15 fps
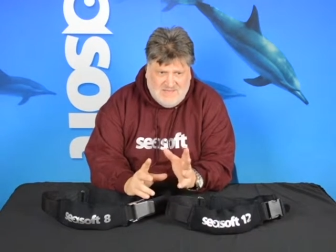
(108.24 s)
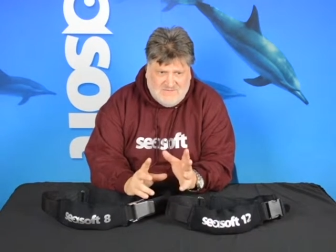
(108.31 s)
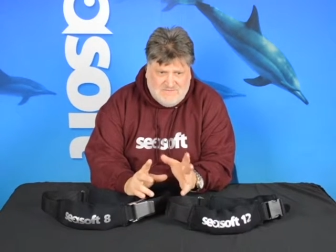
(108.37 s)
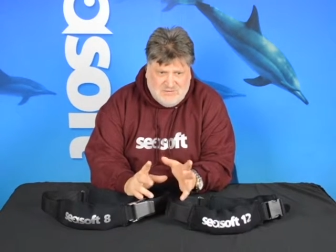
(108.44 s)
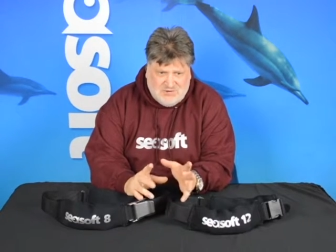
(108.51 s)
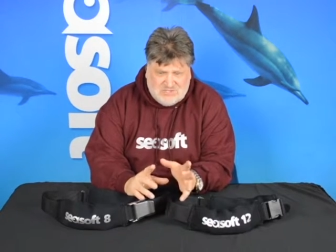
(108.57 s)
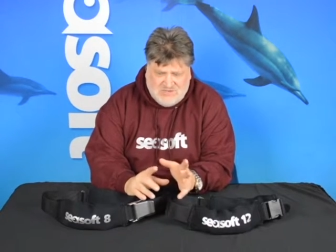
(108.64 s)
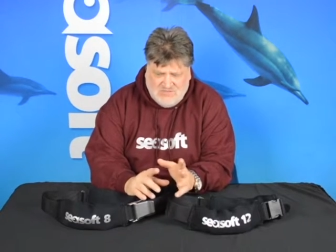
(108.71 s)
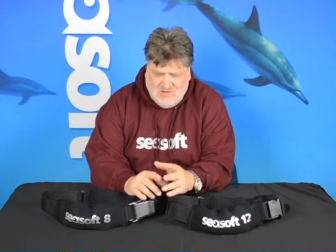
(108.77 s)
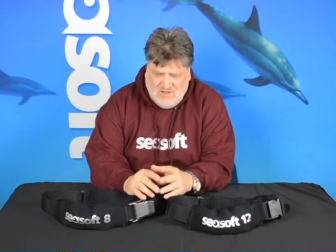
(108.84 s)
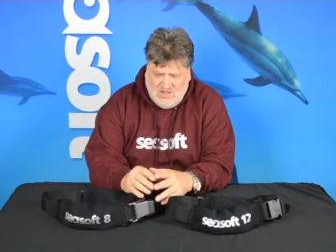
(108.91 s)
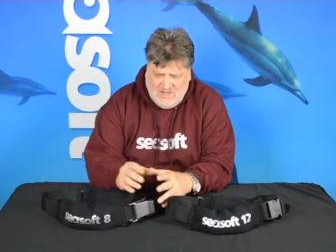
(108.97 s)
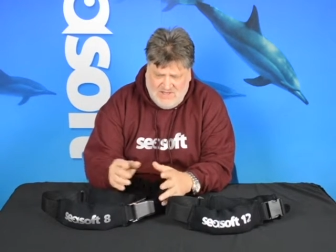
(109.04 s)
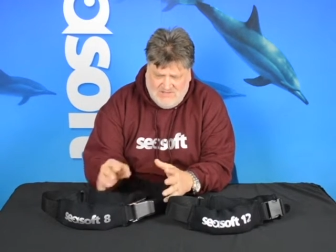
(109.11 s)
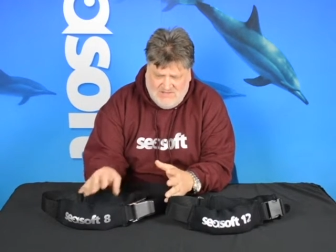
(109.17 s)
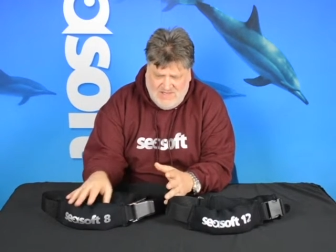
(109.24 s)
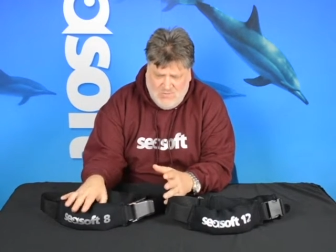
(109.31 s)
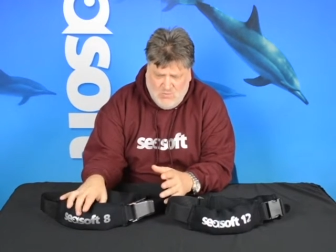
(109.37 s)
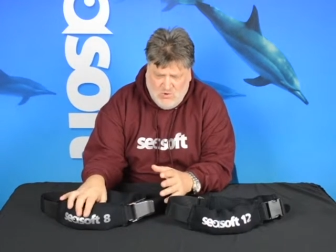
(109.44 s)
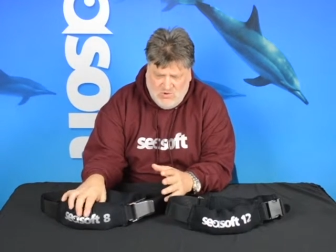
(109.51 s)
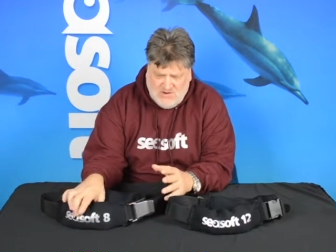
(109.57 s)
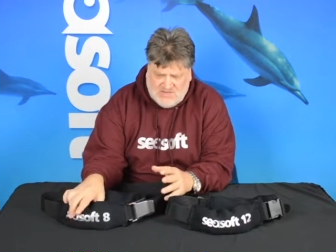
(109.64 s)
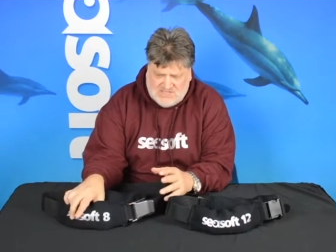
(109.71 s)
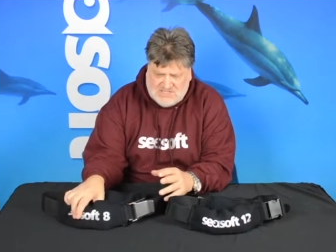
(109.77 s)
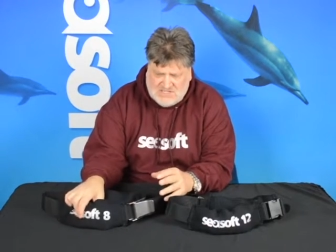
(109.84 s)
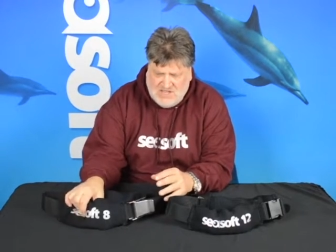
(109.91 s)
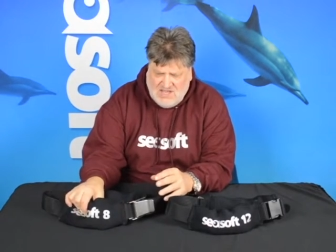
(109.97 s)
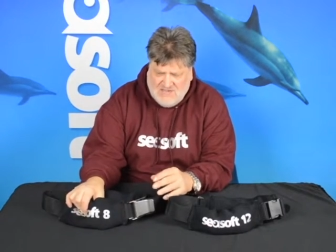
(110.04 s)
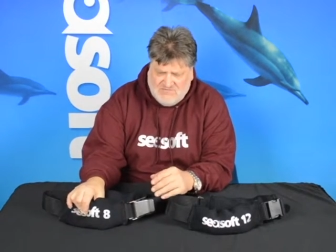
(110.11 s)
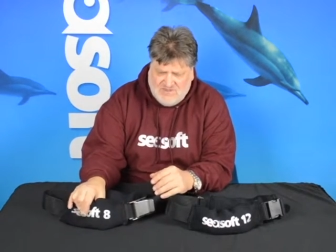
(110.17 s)
first of all, if I'm wearing a
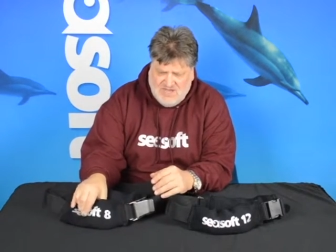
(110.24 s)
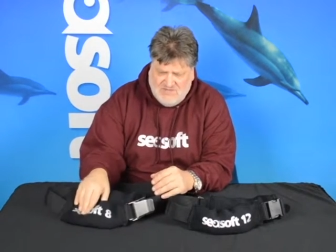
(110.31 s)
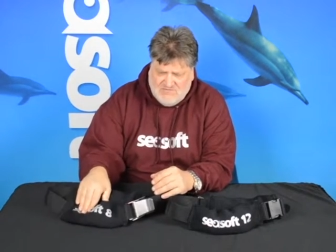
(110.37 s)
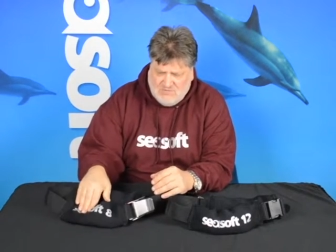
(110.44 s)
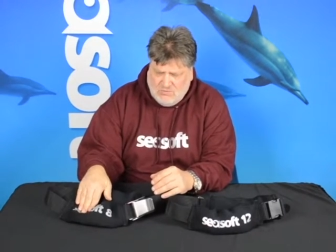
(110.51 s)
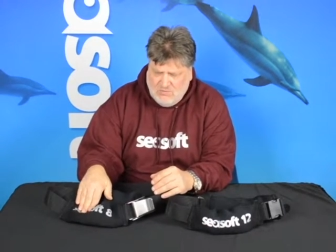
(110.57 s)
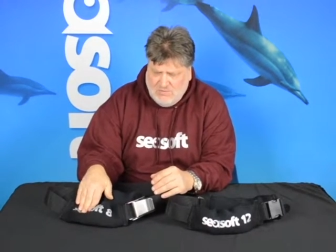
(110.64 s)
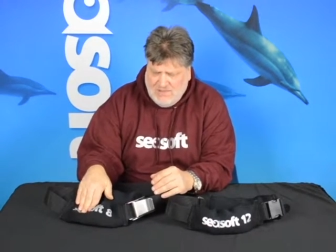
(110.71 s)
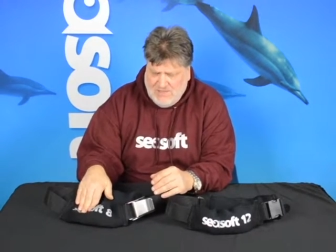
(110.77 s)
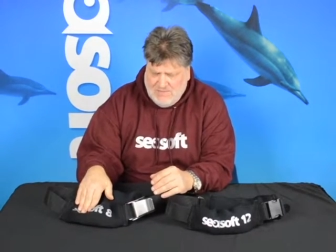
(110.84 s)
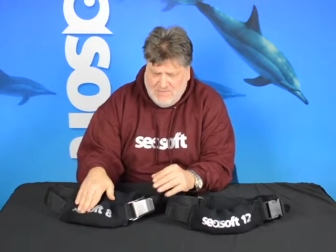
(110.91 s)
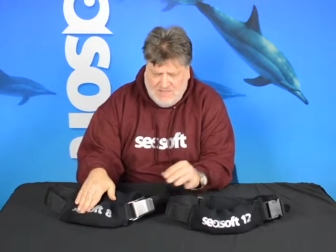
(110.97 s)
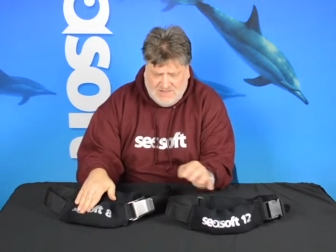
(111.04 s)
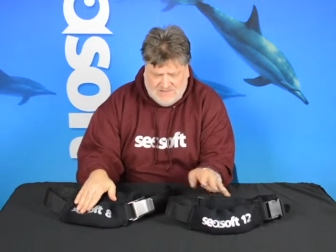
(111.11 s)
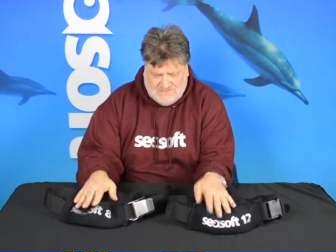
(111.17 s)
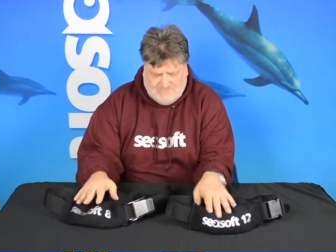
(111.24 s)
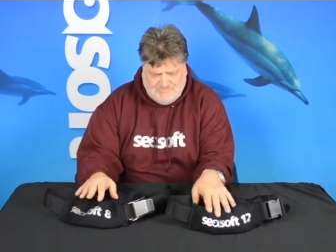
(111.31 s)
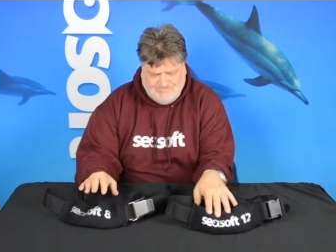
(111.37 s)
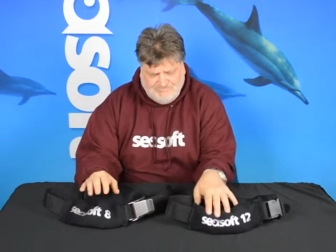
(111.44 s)
soft, comfortable weight belt,